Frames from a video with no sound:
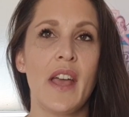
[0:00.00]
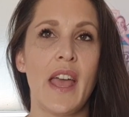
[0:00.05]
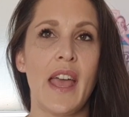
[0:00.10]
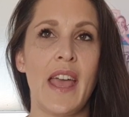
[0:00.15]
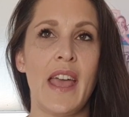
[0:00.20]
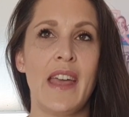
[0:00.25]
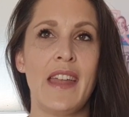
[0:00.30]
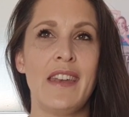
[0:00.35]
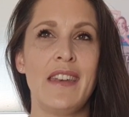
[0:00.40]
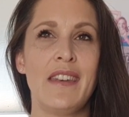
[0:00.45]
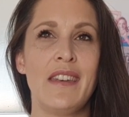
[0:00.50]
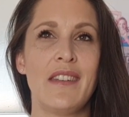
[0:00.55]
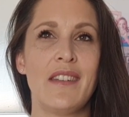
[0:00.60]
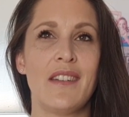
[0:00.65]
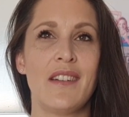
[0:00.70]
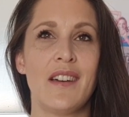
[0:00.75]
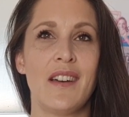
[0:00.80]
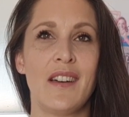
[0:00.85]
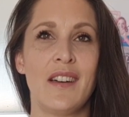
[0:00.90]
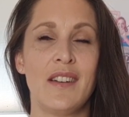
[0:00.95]
And
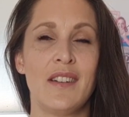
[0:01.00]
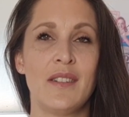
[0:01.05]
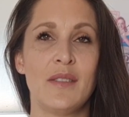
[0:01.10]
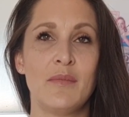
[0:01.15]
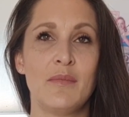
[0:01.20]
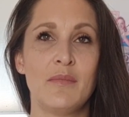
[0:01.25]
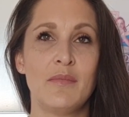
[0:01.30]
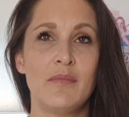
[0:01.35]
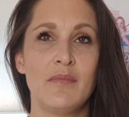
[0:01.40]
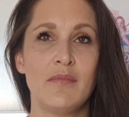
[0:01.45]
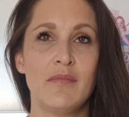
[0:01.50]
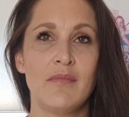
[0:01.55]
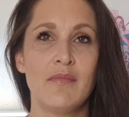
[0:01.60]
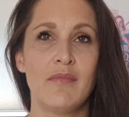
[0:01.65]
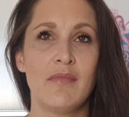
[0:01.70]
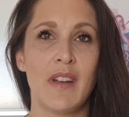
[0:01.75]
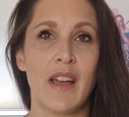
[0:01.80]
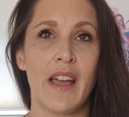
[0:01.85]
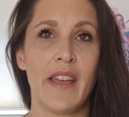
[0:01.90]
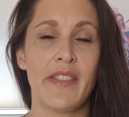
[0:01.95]

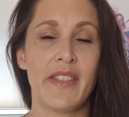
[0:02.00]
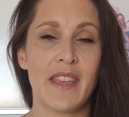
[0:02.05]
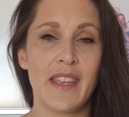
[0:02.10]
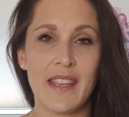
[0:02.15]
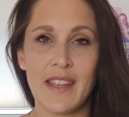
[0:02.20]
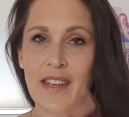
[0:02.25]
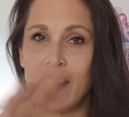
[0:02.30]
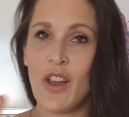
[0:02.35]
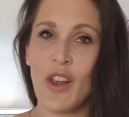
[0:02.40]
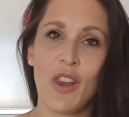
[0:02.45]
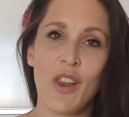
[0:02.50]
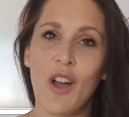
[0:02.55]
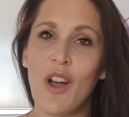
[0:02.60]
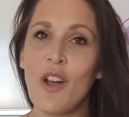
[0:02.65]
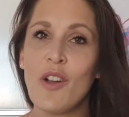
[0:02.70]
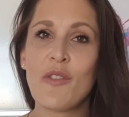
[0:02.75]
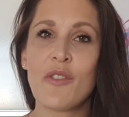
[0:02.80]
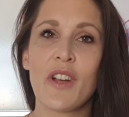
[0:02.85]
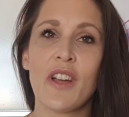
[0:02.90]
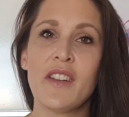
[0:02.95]
I think in the
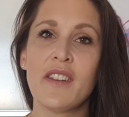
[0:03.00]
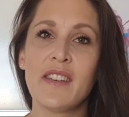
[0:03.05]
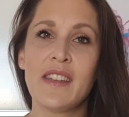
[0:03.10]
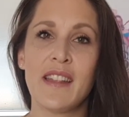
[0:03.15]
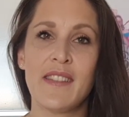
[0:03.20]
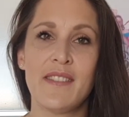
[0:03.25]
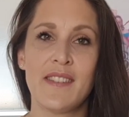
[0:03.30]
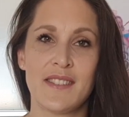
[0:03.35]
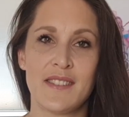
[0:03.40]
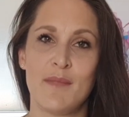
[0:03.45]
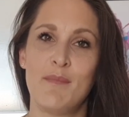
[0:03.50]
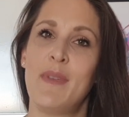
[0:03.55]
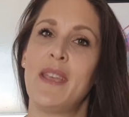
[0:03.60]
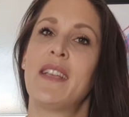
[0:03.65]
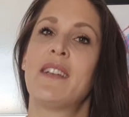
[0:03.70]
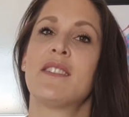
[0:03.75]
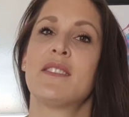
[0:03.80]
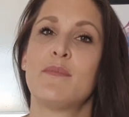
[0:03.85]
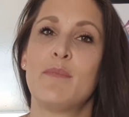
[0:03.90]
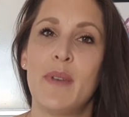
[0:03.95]
long run, that doesn't
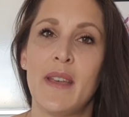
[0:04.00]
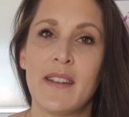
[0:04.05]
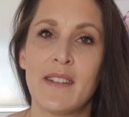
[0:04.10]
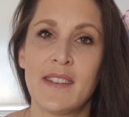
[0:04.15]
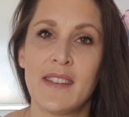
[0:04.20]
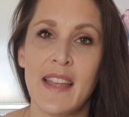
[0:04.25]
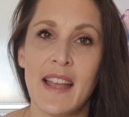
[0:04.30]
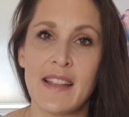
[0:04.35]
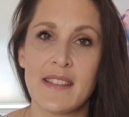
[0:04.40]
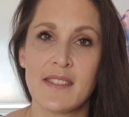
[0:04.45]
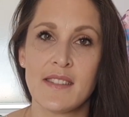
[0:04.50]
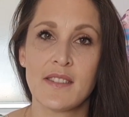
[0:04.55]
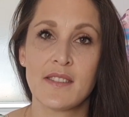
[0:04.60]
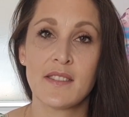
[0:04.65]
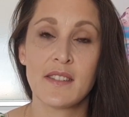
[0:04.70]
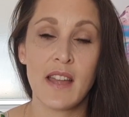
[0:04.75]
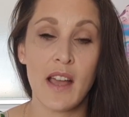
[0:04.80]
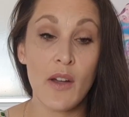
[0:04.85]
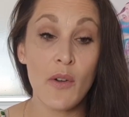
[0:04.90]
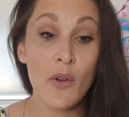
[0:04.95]
make us better
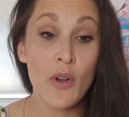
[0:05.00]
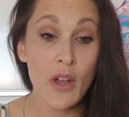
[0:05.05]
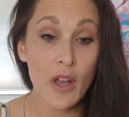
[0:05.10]
dancers. Now,